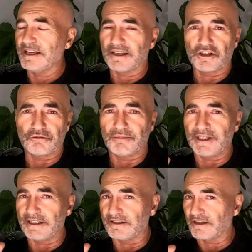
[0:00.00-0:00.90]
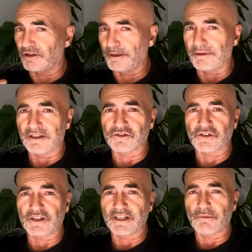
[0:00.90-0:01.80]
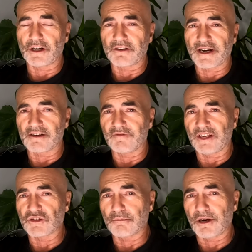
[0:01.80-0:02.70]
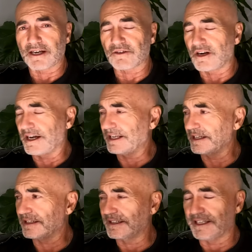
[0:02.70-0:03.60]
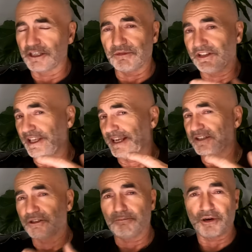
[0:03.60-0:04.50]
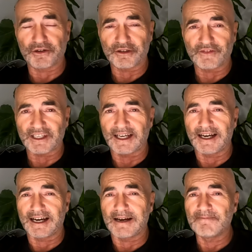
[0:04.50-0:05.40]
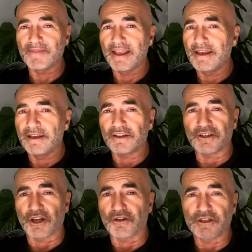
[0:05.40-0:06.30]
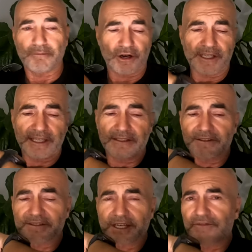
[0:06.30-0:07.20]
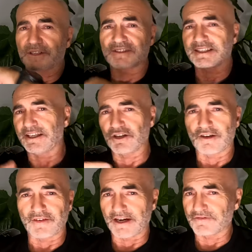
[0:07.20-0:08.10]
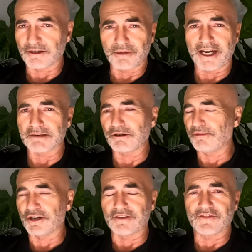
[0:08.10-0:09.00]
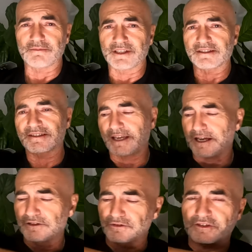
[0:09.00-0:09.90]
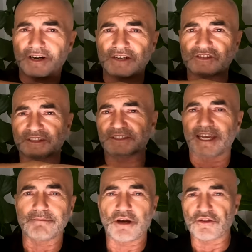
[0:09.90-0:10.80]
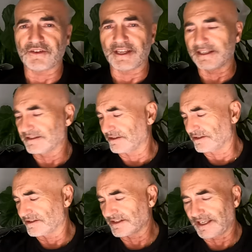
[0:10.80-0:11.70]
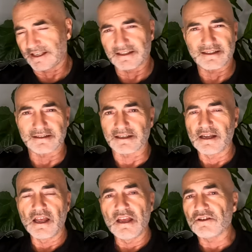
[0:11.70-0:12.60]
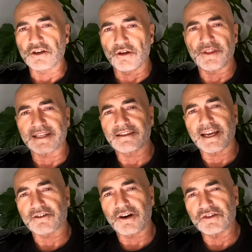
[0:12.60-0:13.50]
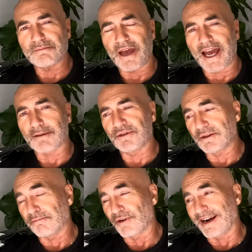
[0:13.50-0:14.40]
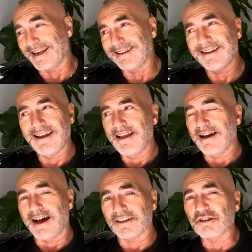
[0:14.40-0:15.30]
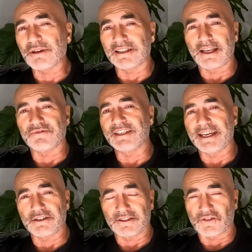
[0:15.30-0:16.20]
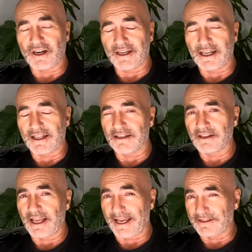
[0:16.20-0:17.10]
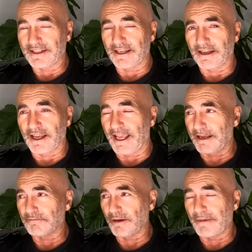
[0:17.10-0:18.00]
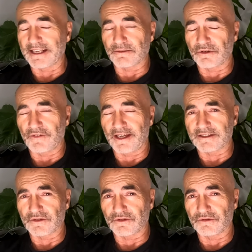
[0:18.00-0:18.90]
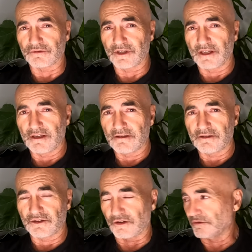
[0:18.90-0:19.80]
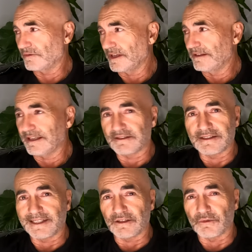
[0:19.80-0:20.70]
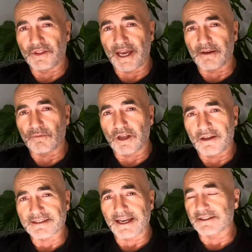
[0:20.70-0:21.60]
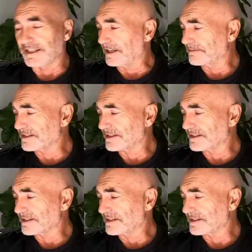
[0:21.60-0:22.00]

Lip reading: It could be clipping a tree while you're out adventure bike riding. It could be landing on the bonnet of a car. You know, your body heals. got skin off every part of my body from this little crash the other day. Both knees are skinned and, you know, that grows back. But the brain, I could have been left dead on the trail out there and my mates would have had to, you know, deal with that while I was out there.